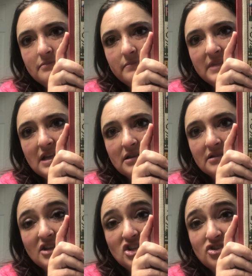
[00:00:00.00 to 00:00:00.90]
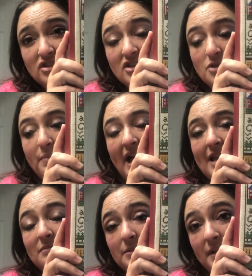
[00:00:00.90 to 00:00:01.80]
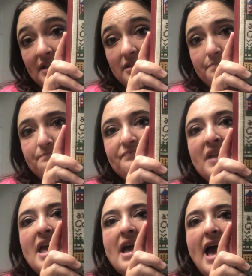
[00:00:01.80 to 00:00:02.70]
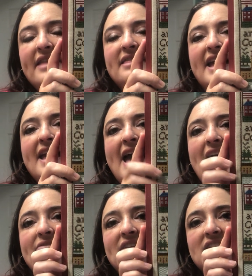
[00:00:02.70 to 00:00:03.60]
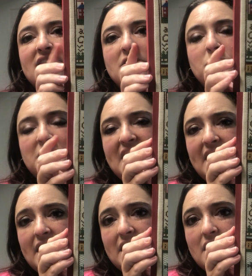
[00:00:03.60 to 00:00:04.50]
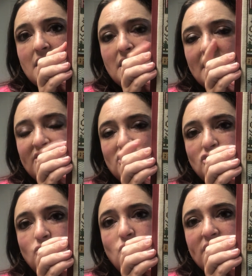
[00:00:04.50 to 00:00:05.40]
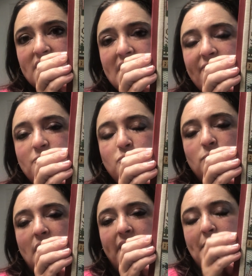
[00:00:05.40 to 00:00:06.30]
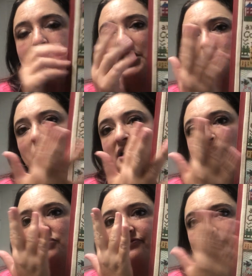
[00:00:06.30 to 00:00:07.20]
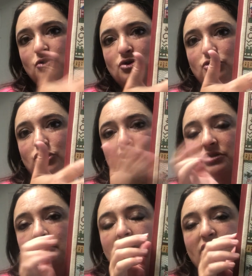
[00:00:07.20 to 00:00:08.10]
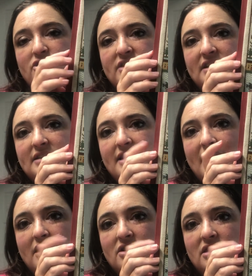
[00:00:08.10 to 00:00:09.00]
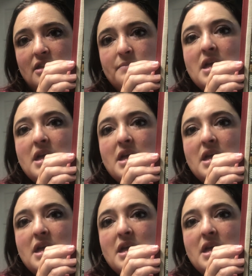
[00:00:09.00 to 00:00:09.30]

things that you buy them to paint them, and they have a display at the store that they've like Mod Podge photos or other things like that on them,